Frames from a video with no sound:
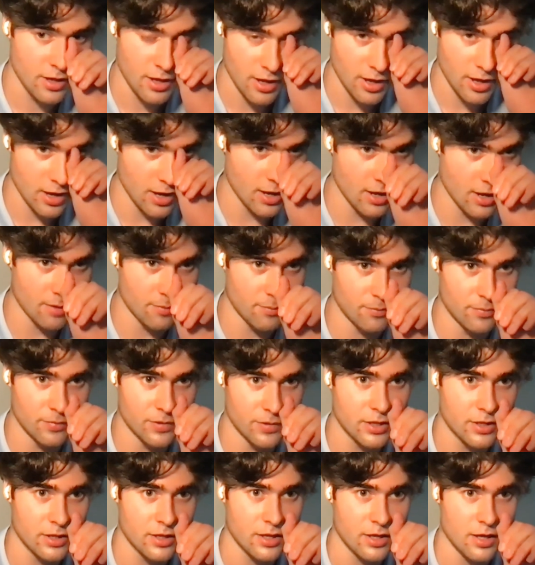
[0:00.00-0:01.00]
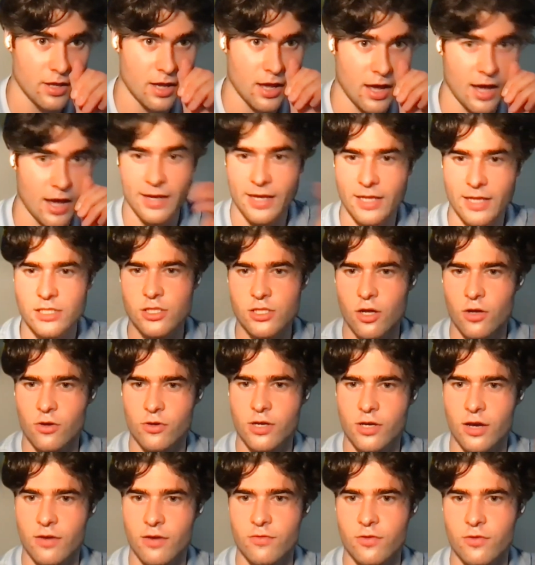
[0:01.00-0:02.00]
Um, I guess I'll
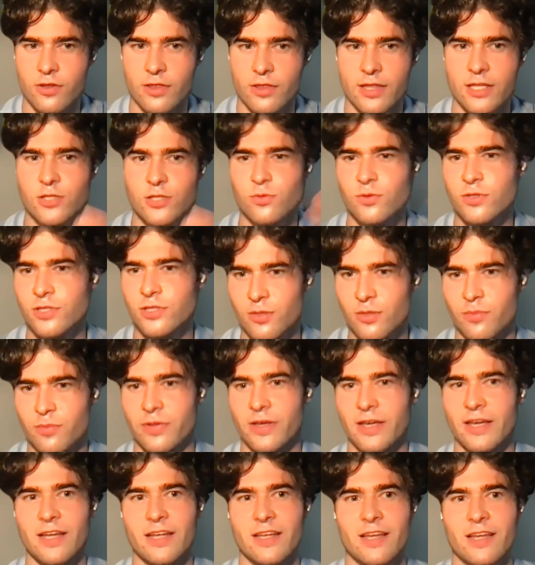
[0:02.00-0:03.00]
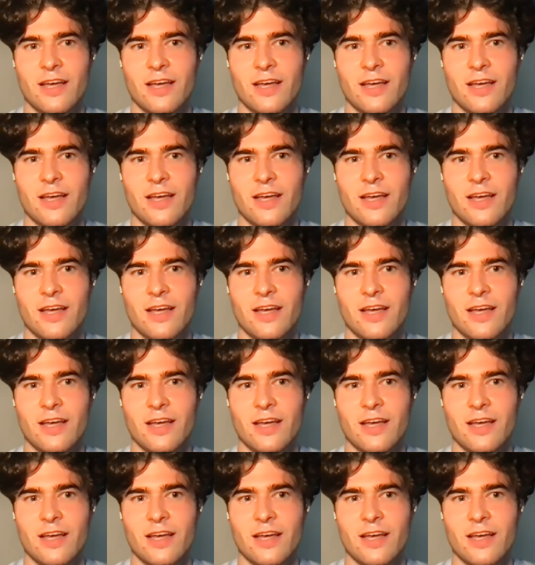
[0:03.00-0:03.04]
cover this one's a bit